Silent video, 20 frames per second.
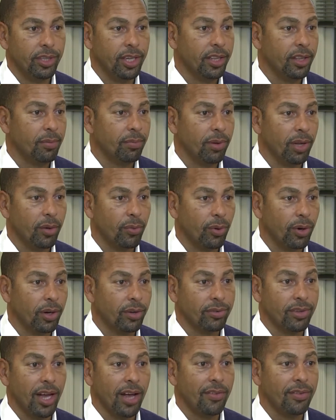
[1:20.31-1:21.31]
did the blood work
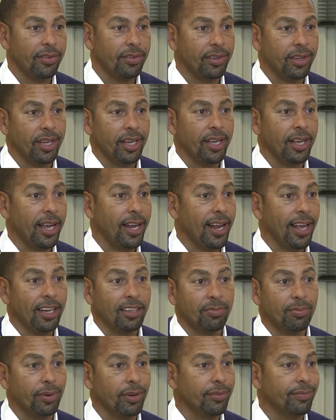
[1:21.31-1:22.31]
was obviously an
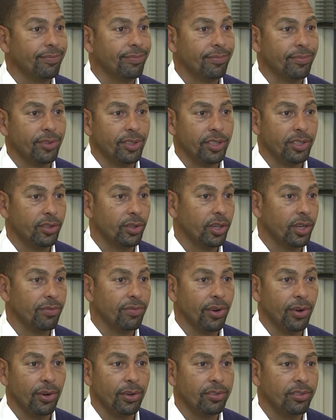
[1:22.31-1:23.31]
expert. She took it
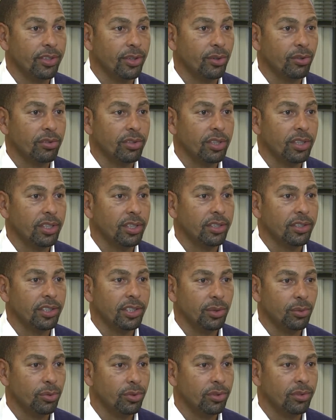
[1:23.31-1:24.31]
very seriously.
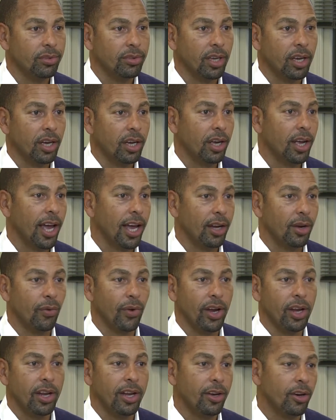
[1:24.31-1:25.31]
She was had
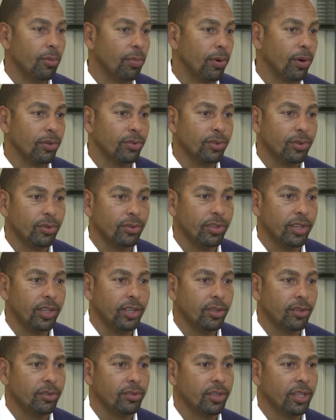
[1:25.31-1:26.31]
great interpersonal
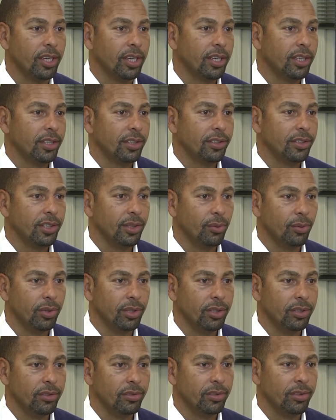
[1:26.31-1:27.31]
skills. She
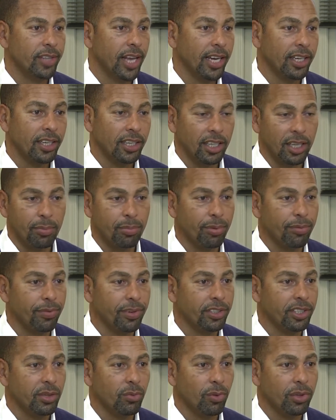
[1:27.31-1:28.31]
was technically
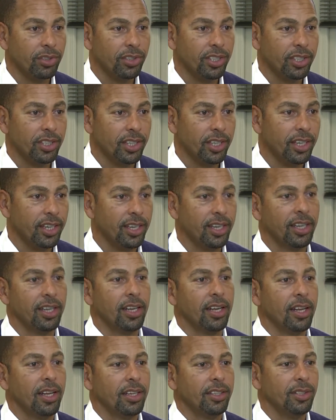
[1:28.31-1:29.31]
proficient in what she did.
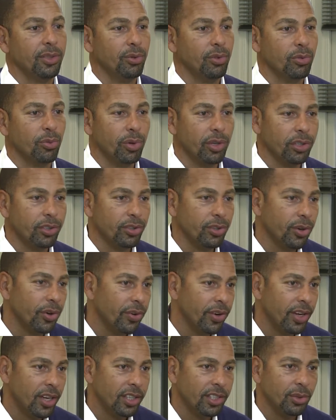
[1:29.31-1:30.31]
She was
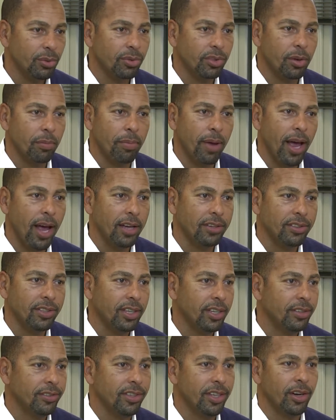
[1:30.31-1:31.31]
reassuring, she was
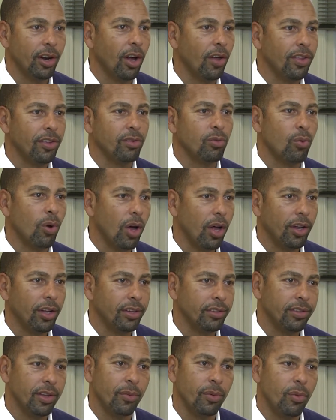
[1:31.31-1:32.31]
compassionate, she had all these
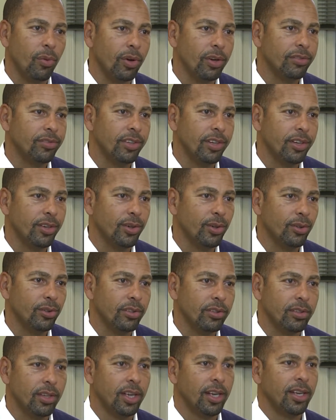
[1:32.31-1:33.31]
qualities that we want to see in
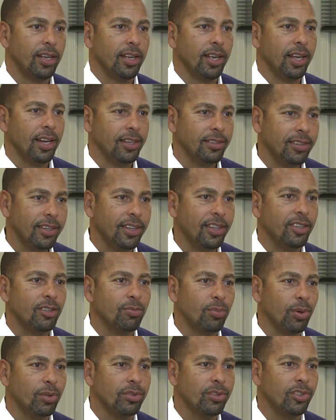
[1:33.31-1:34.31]
nurses. And I said, this
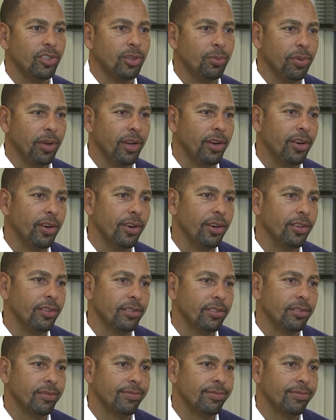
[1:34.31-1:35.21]
person should be a nurse.